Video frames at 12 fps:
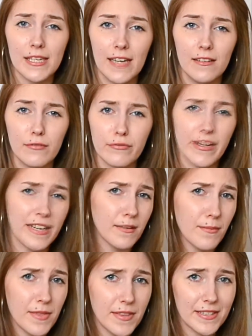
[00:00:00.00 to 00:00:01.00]
kind of
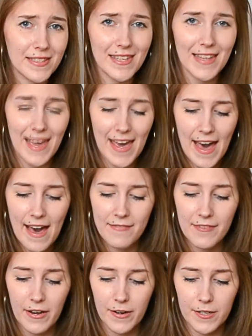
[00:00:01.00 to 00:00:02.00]
random things that I
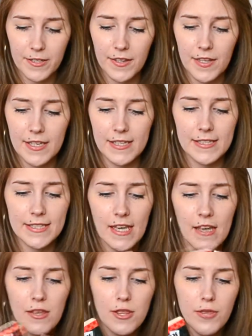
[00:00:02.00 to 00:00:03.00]
have are these
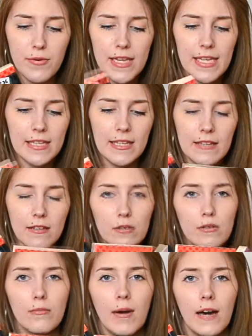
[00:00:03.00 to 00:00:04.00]
three
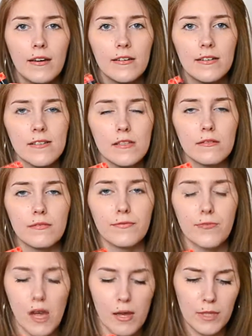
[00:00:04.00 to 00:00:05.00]
little mangas
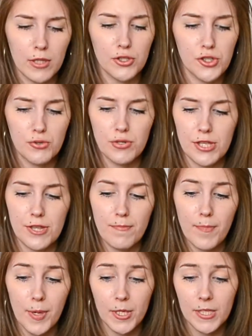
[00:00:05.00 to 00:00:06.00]
from Judith
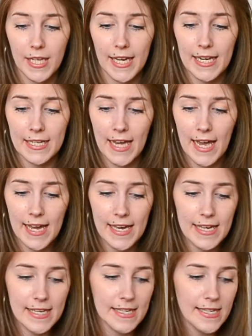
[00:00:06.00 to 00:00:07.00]
Bark, and
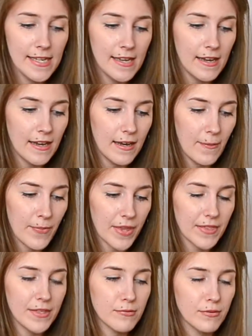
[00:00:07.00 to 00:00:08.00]
I
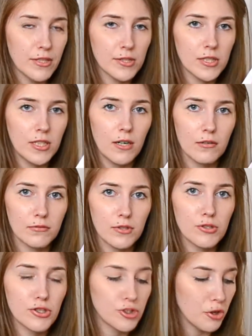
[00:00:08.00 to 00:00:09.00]
like this one is called
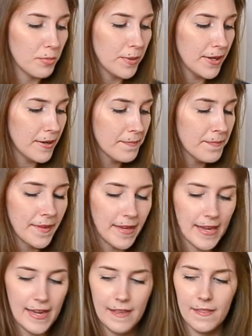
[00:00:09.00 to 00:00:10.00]
Dystopia,
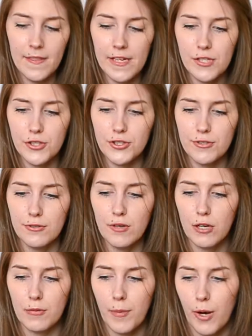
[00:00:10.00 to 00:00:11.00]
and these two
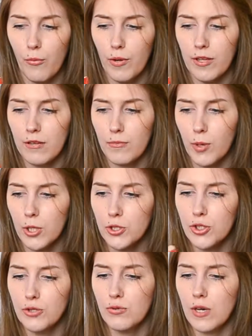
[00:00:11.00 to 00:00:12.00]
are part one and part
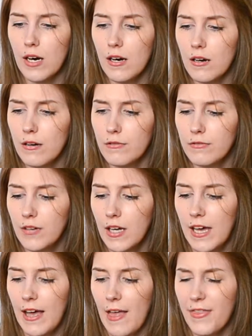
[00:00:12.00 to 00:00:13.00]
two of,
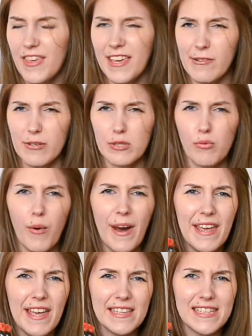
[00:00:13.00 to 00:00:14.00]
I think it was
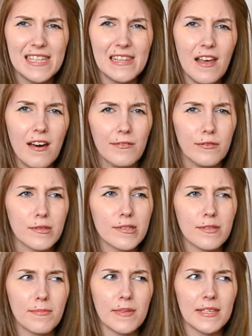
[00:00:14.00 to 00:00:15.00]
YX Love or
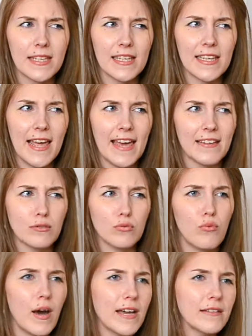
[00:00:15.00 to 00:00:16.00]
something like
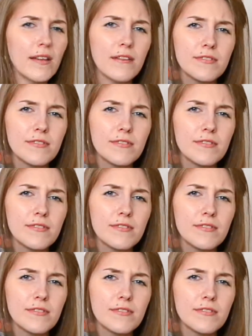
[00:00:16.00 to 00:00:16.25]
XY Love,